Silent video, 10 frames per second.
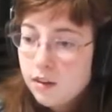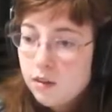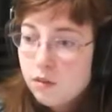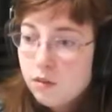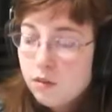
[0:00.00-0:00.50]

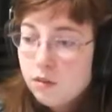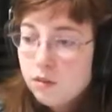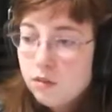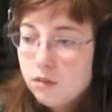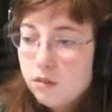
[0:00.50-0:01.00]

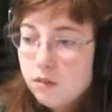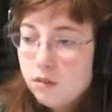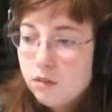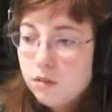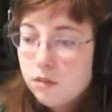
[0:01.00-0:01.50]

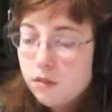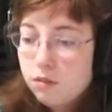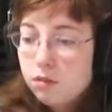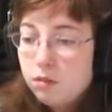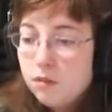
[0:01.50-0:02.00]

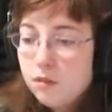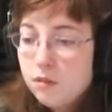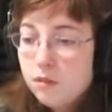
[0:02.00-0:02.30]
(silence)